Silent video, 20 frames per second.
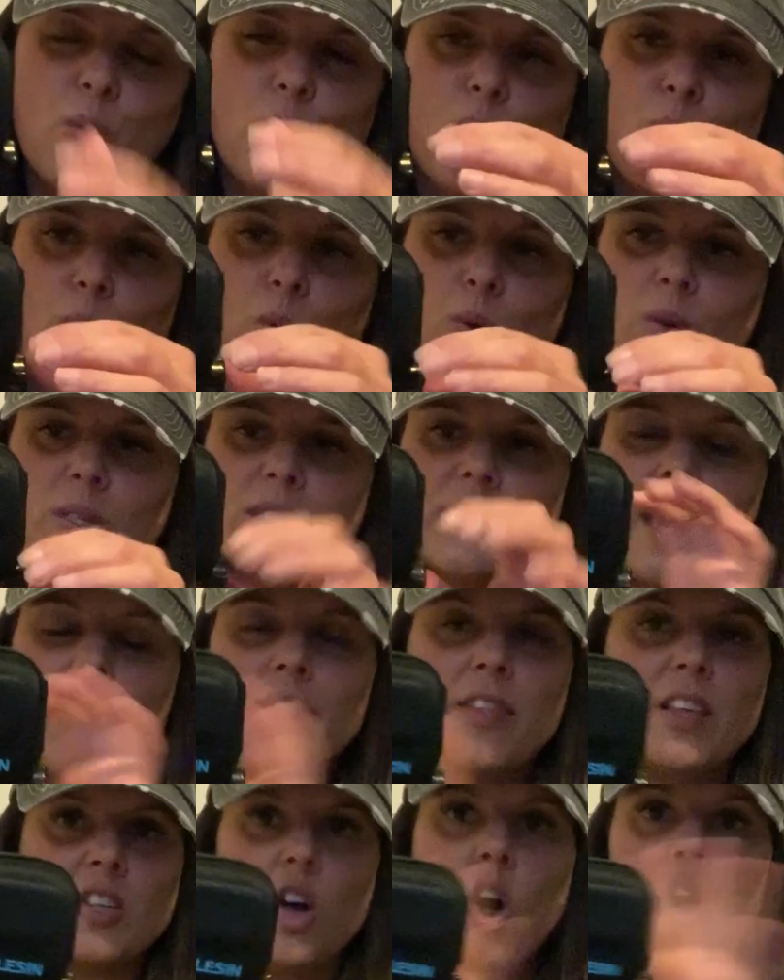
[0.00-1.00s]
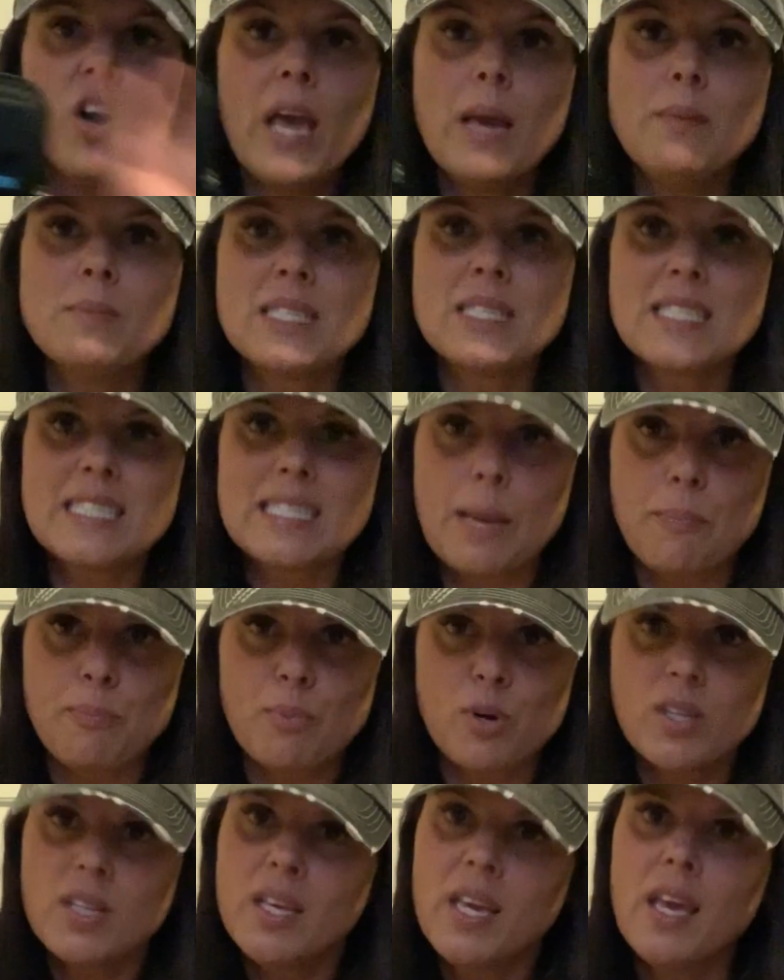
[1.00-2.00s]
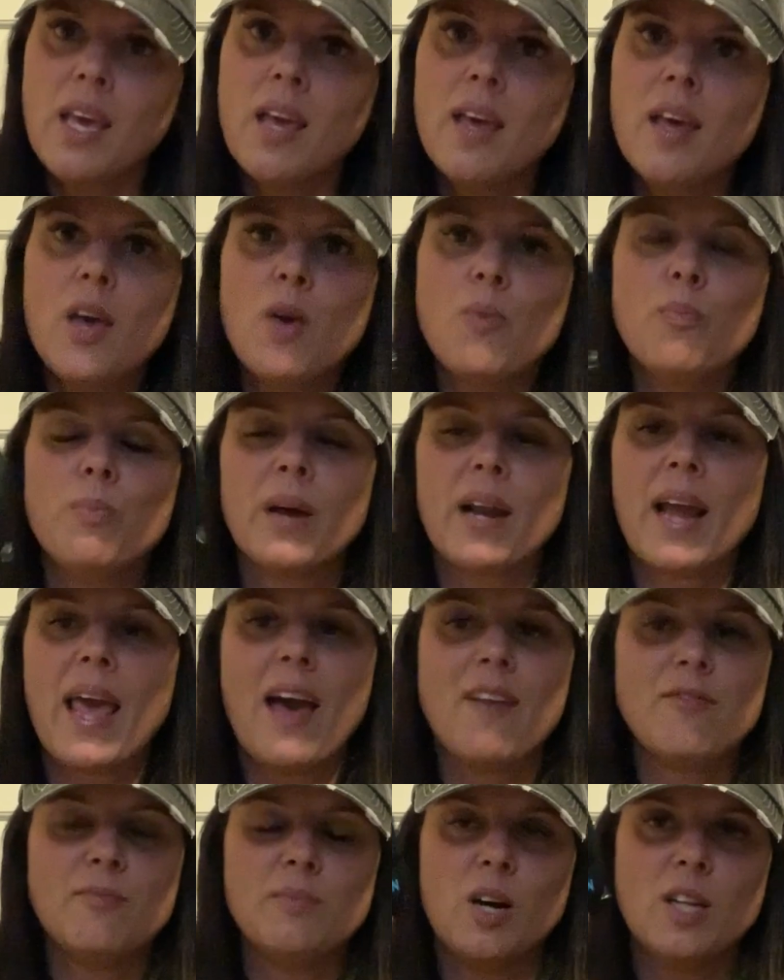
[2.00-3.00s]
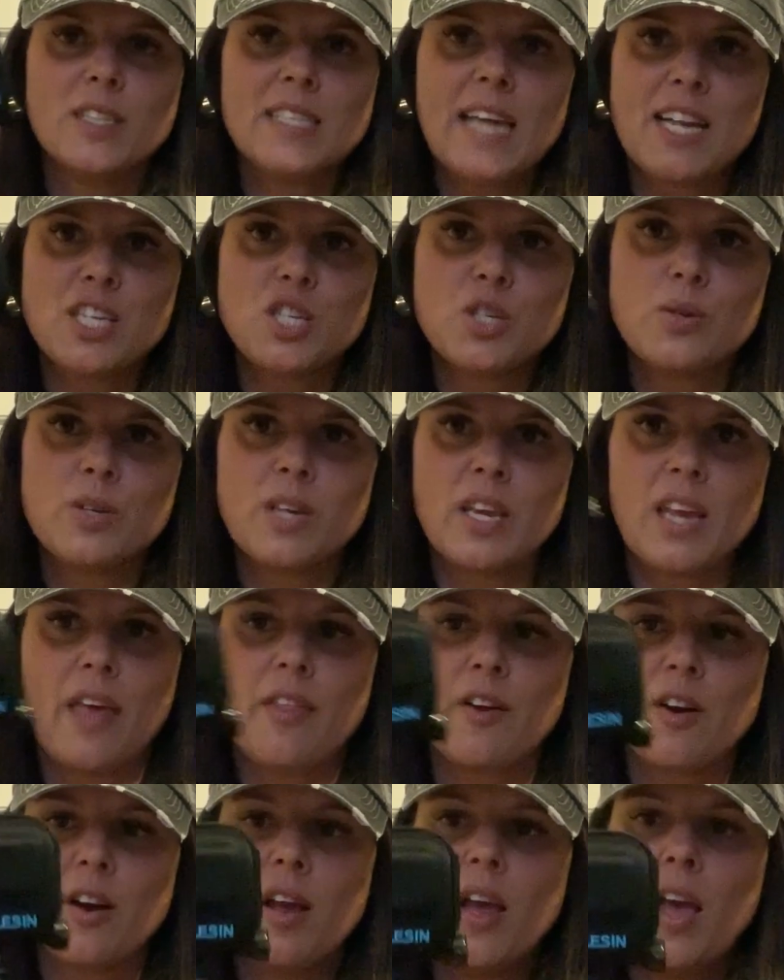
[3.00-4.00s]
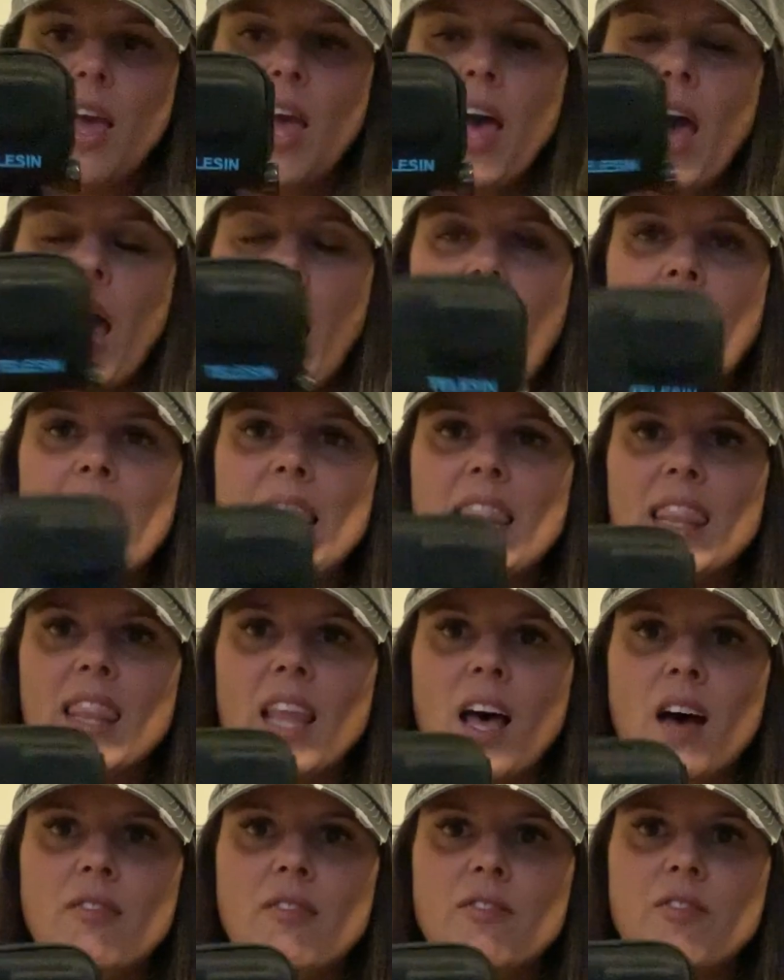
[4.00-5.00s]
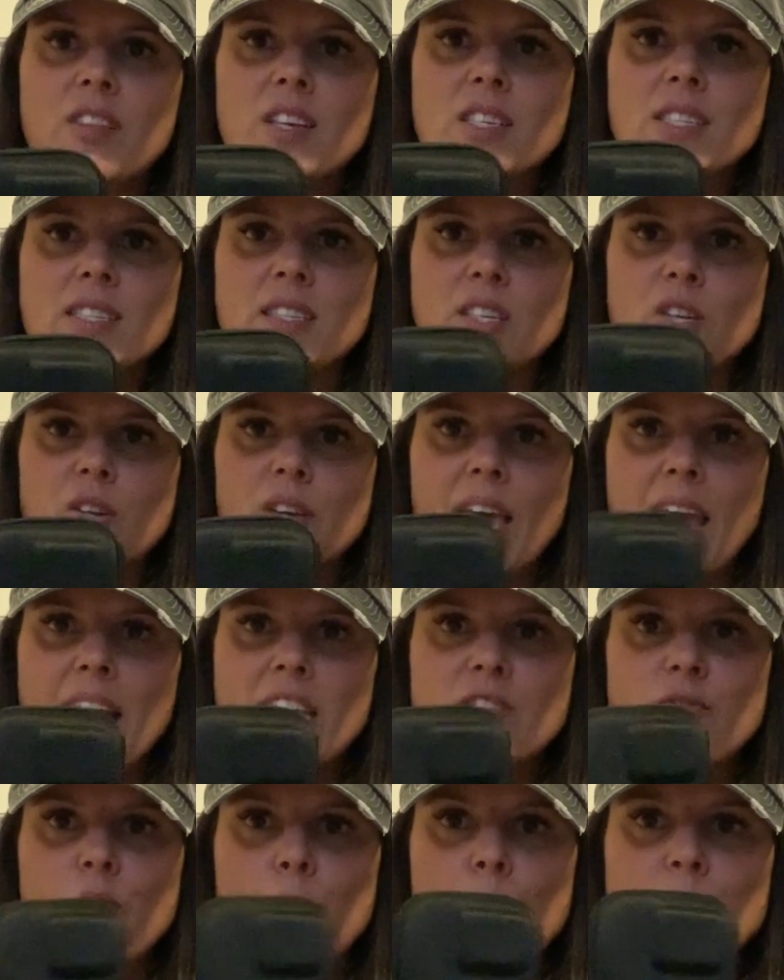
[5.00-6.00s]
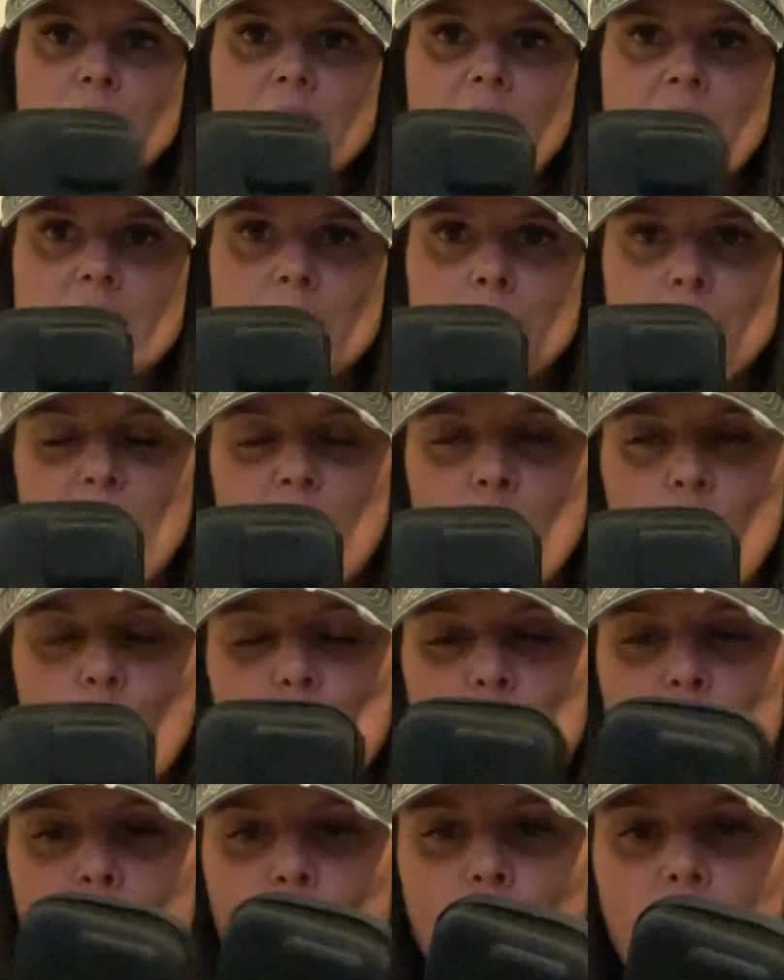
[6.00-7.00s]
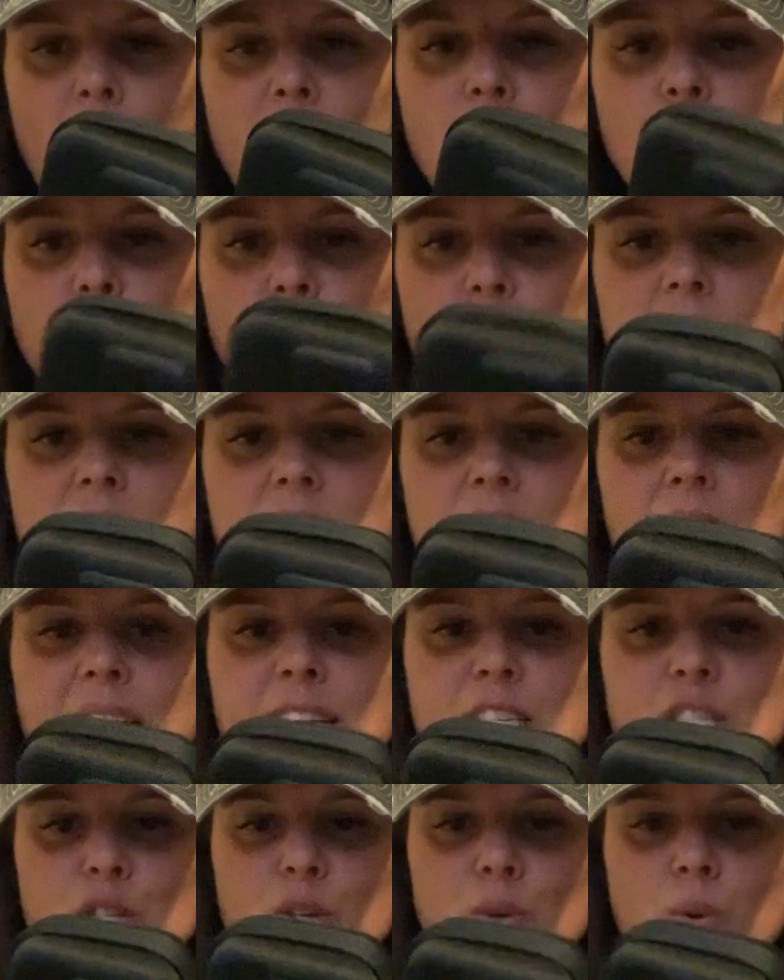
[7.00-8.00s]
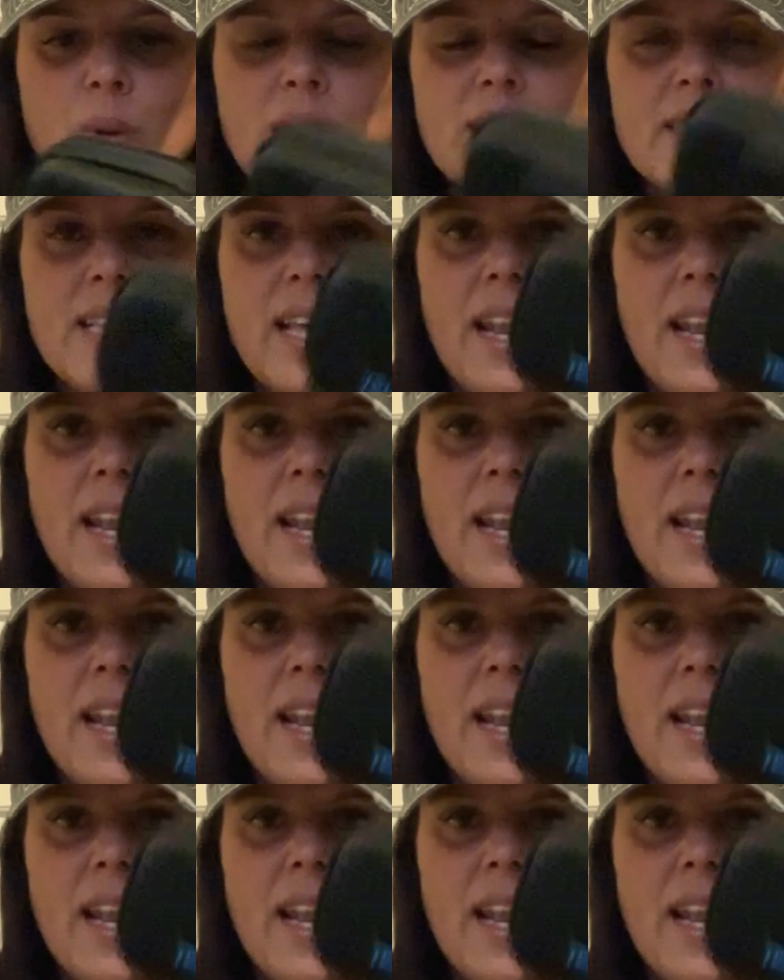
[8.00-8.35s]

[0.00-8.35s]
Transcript: whole set, these all came separately, but I have them all attached together. I love this little case for protecting my GoPro, and the reason I do is